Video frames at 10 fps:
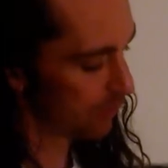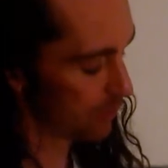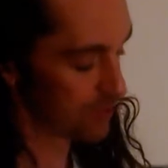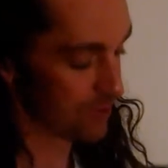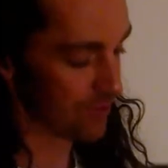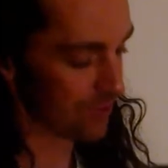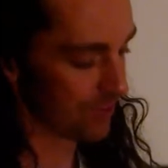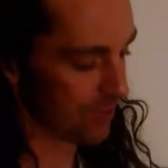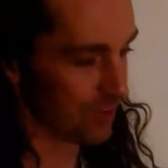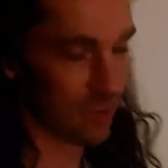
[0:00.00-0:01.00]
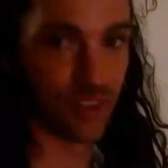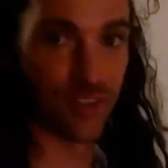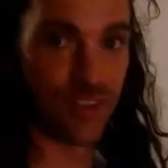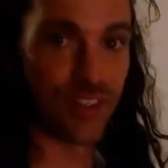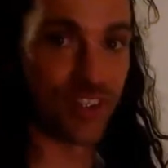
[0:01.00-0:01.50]
which is
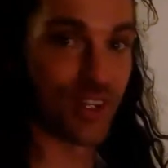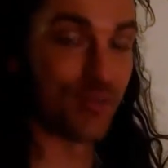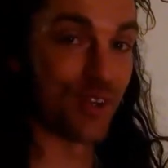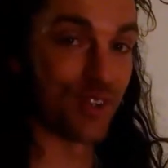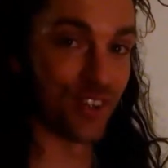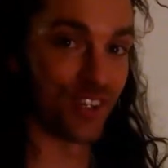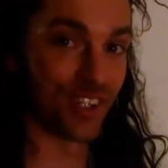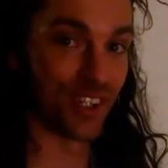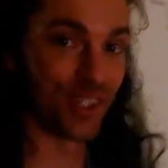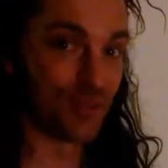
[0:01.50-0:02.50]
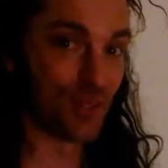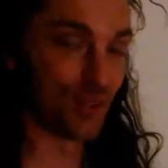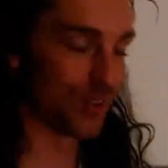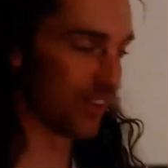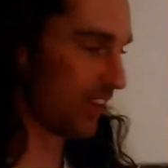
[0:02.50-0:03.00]
just an amazing thing, a
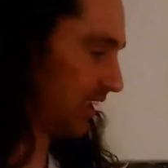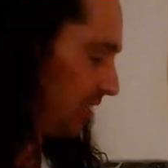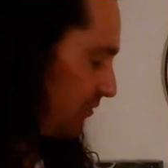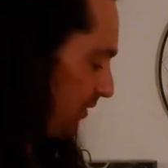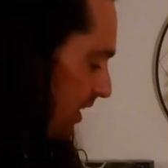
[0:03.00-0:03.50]
beautiful thing.